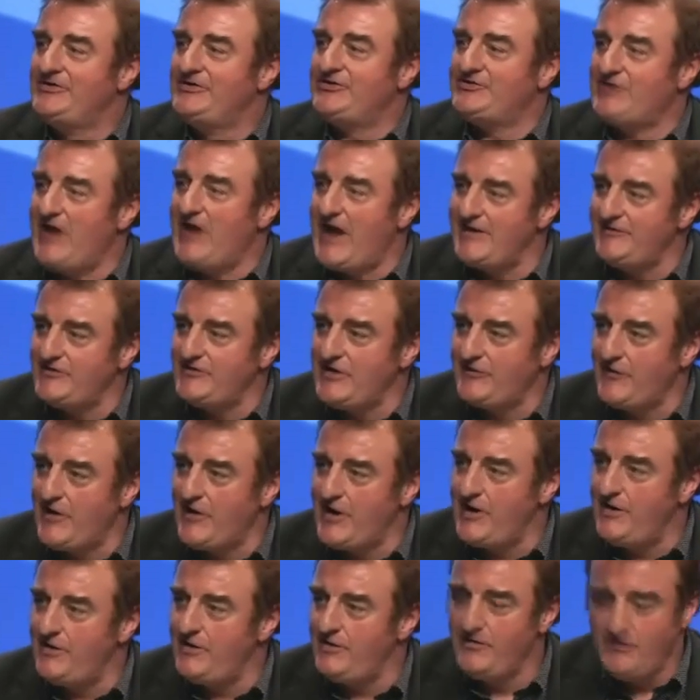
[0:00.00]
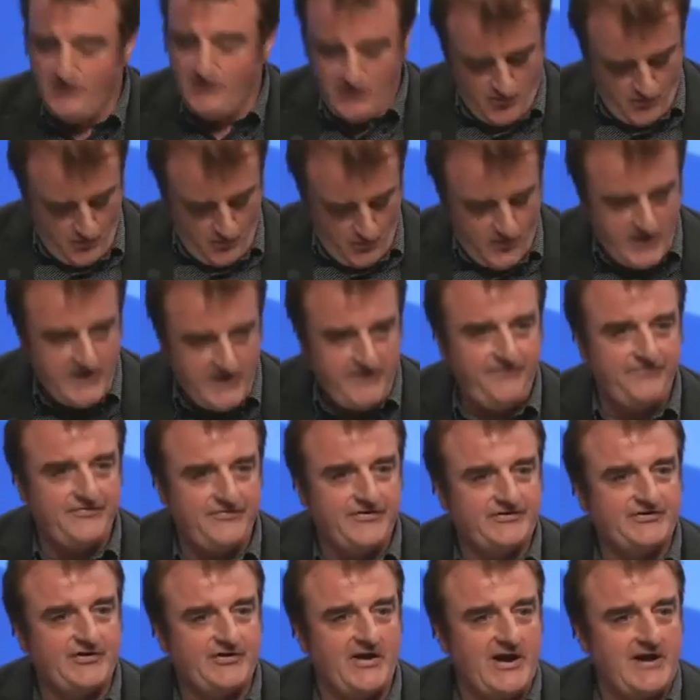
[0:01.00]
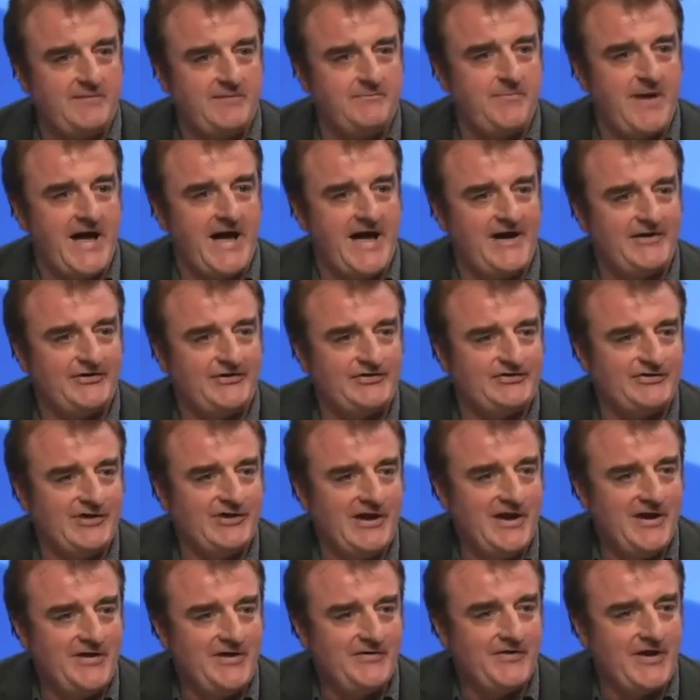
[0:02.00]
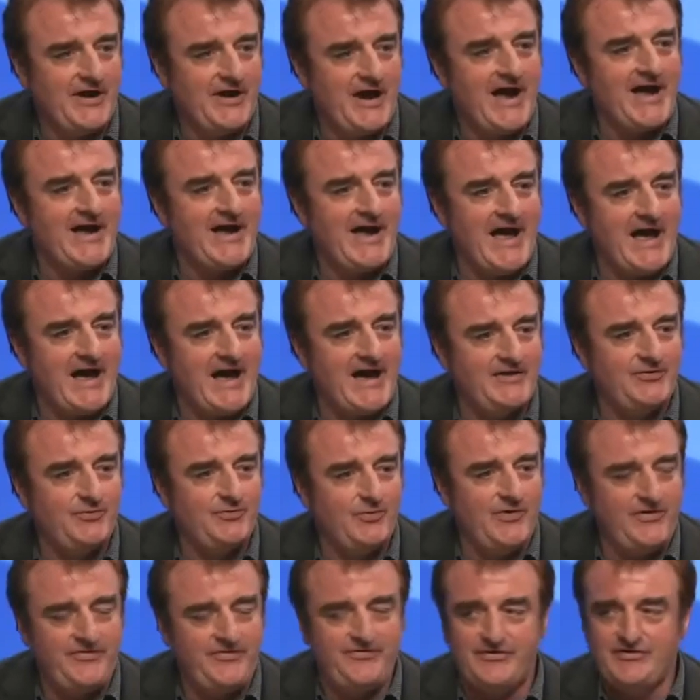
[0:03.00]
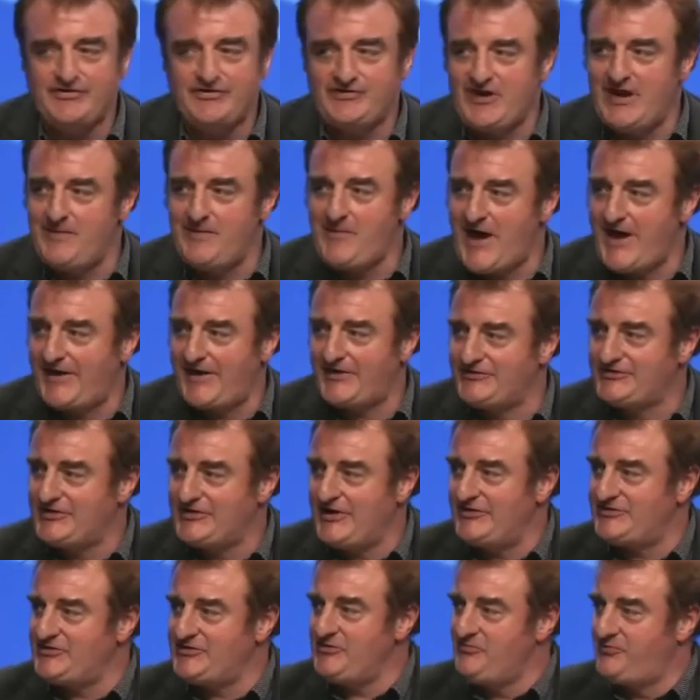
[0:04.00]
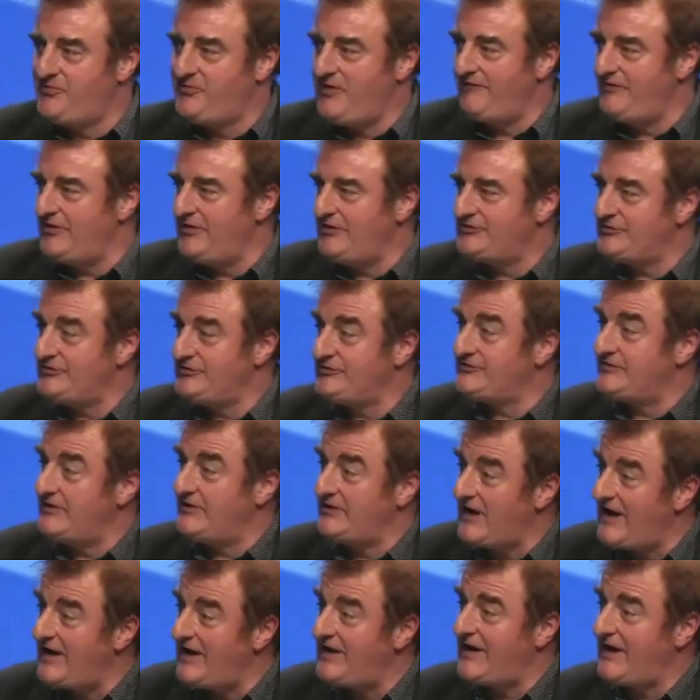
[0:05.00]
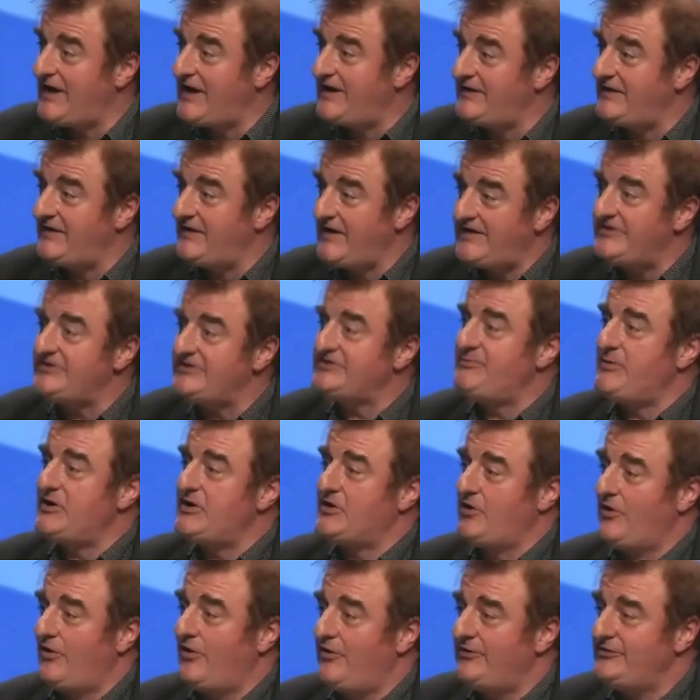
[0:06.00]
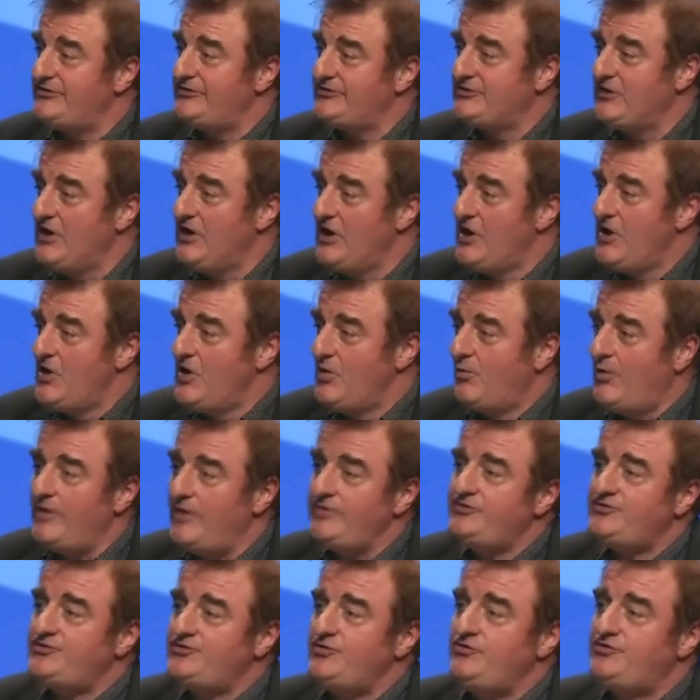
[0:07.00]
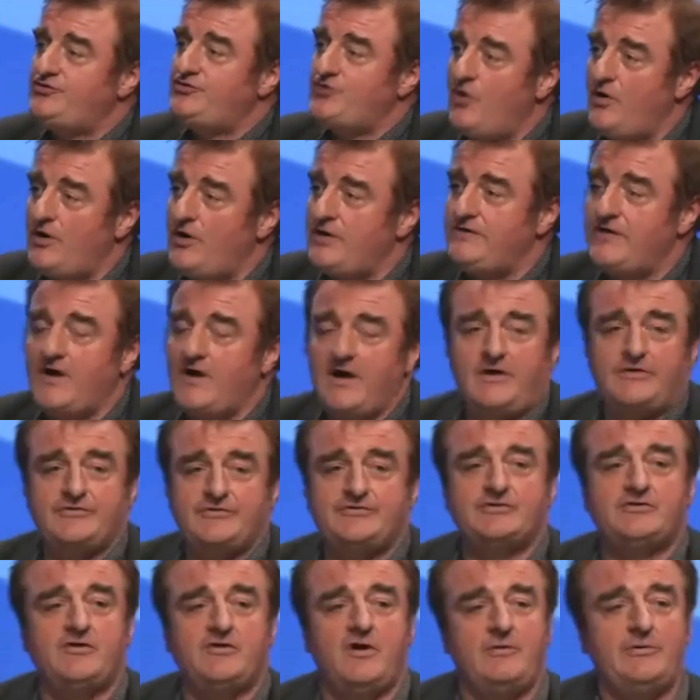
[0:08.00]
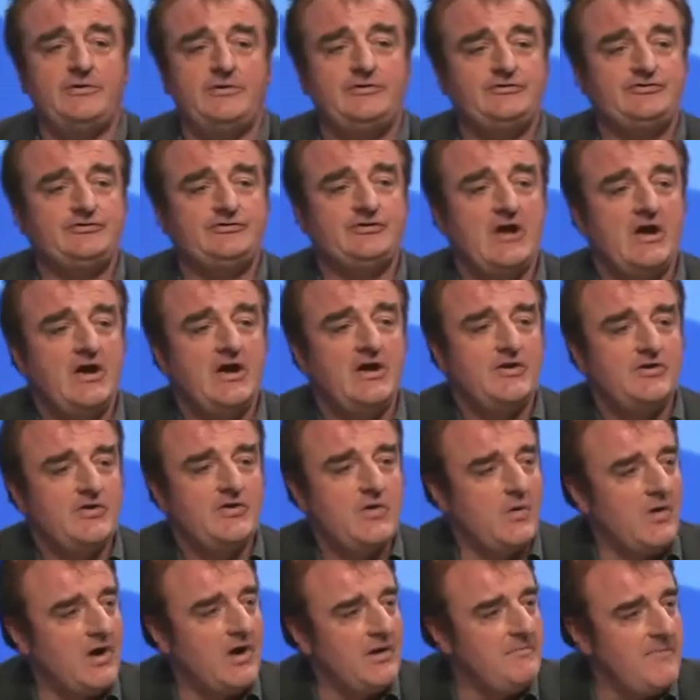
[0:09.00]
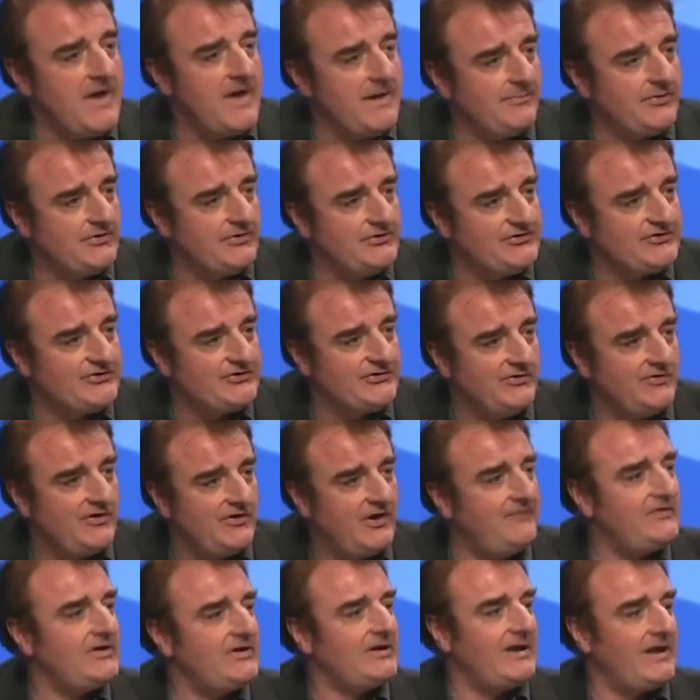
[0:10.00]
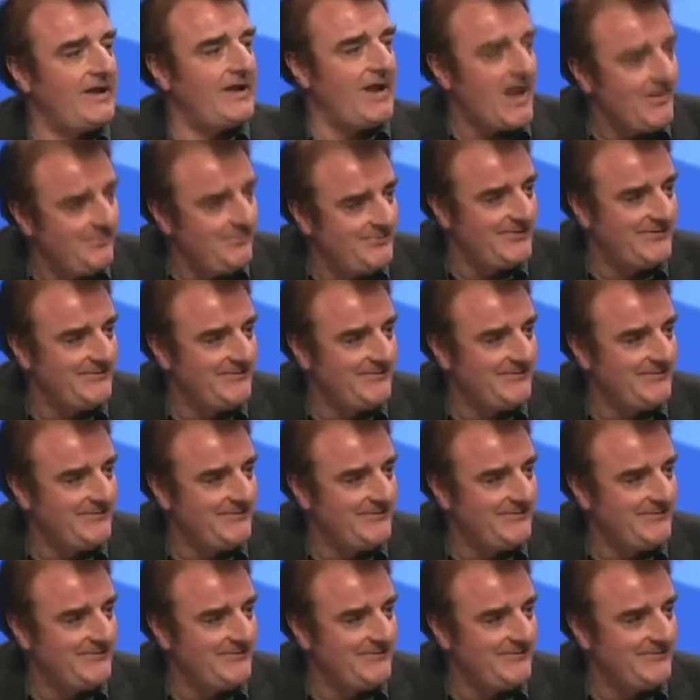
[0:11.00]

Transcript: standing there with the same pass that I had, with the same access and privileges that I had. And that is because once you join the House of Commons, you are members of a club.